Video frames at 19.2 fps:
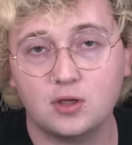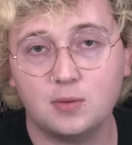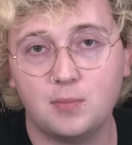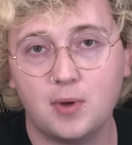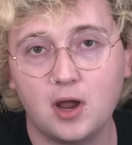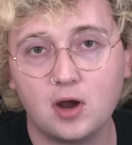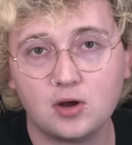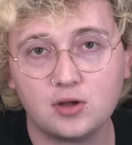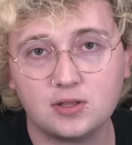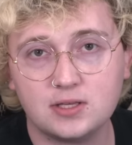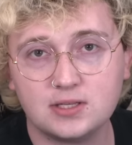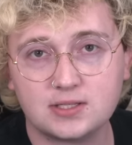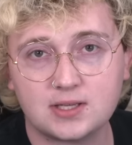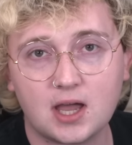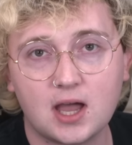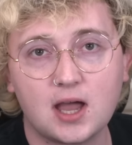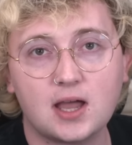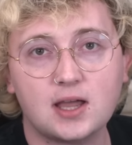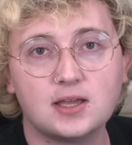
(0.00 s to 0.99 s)
they bury these
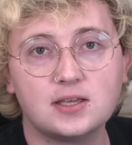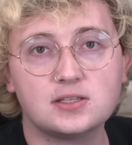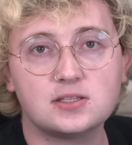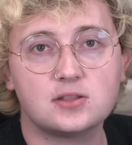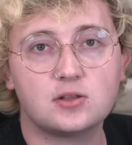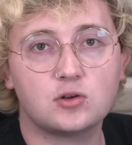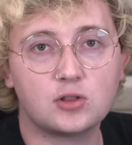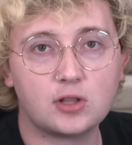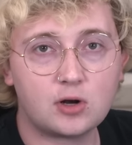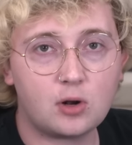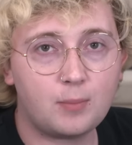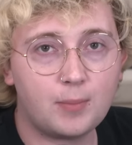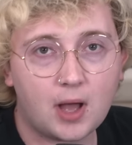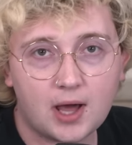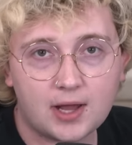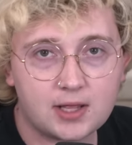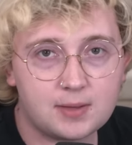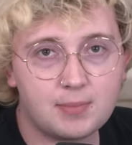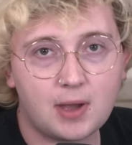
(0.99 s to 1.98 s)
guys in their little
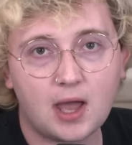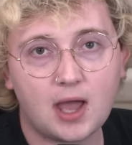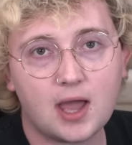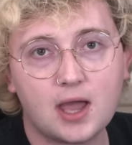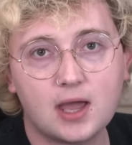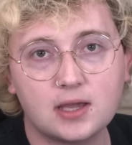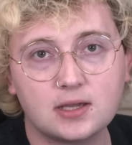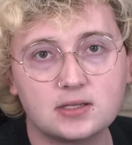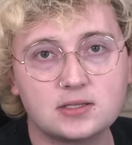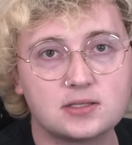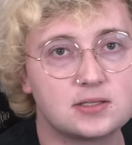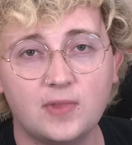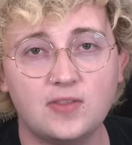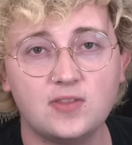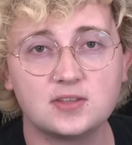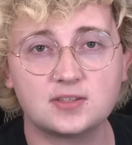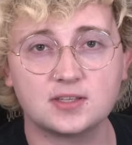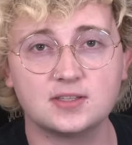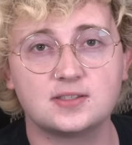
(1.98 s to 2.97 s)
body bags.
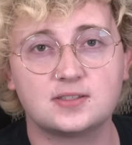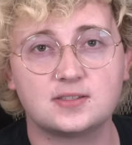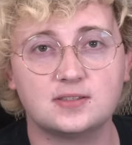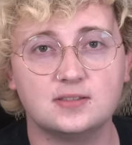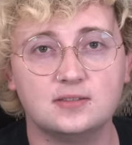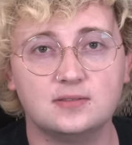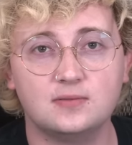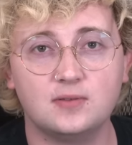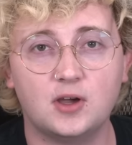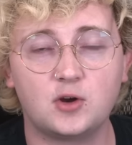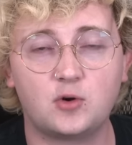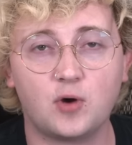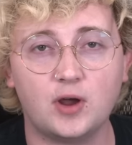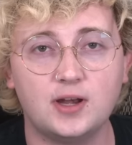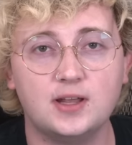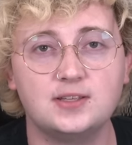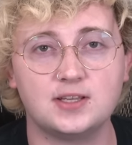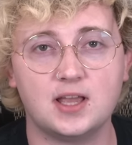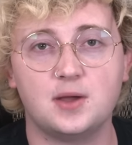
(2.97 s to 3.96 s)
And this is a
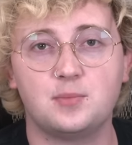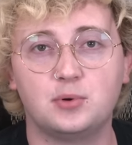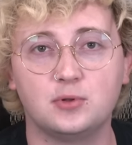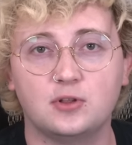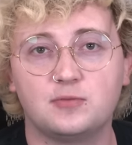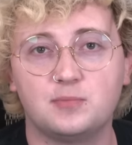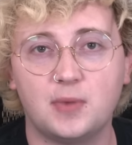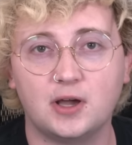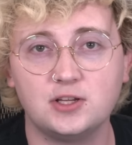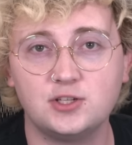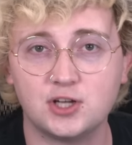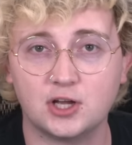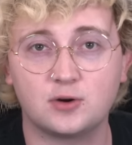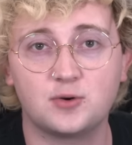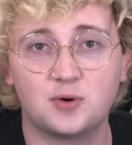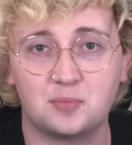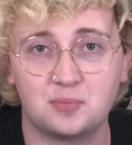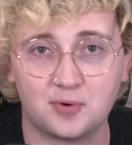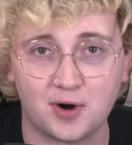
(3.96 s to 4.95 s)
great example of my
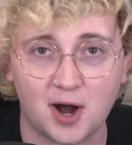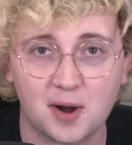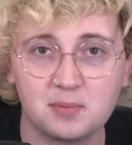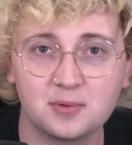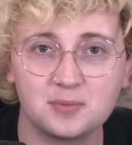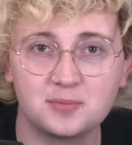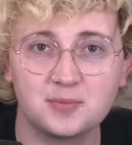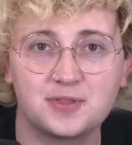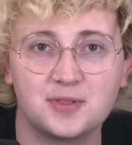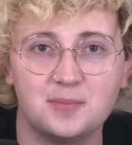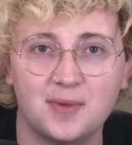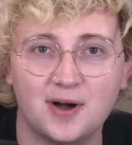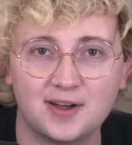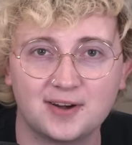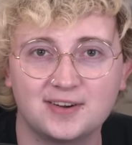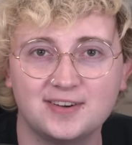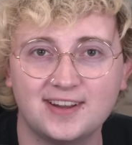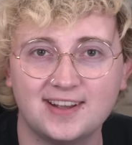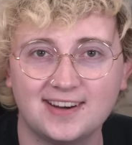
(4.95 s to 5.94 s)
general problem with the
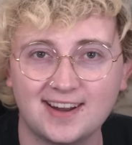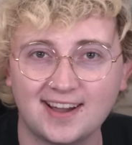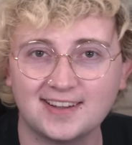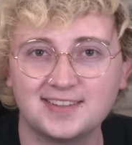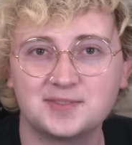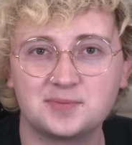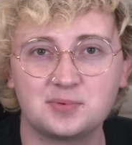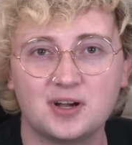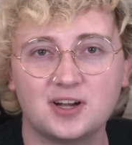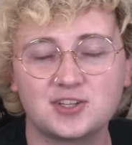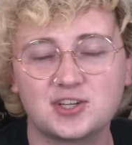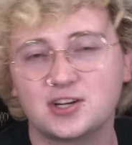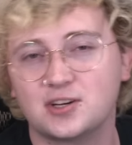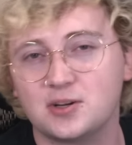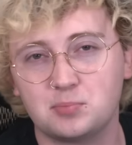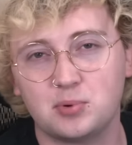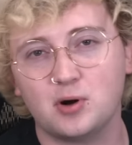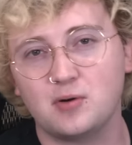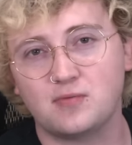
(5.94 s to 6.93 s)
modern day Knights
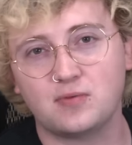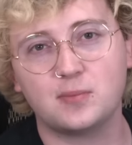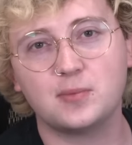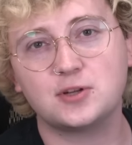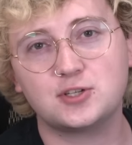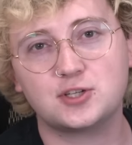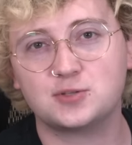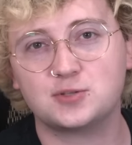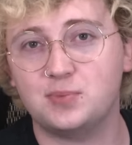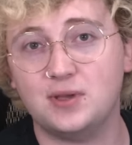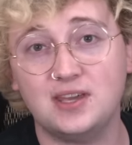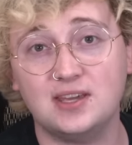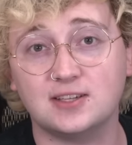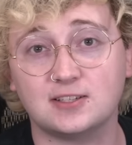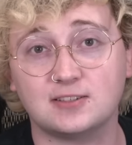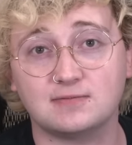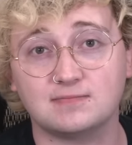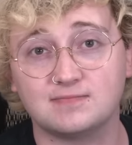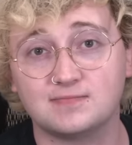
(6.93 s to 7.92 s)
project, apart from it just
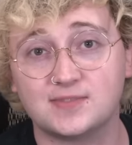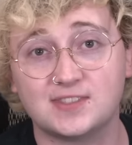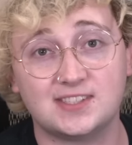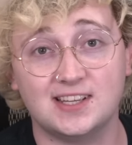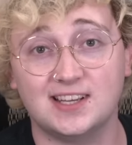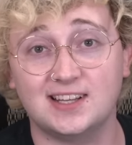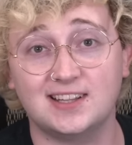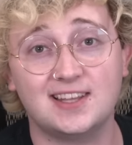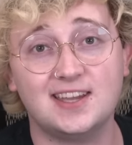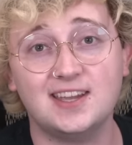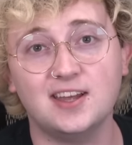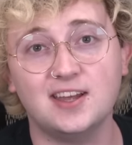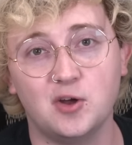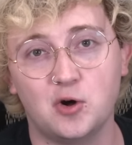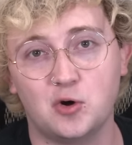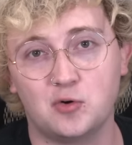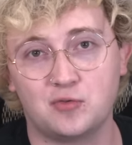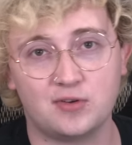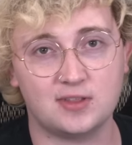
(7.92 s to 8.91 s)
being silly and
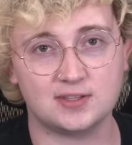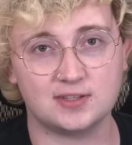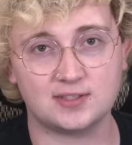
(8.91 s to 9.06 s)
over the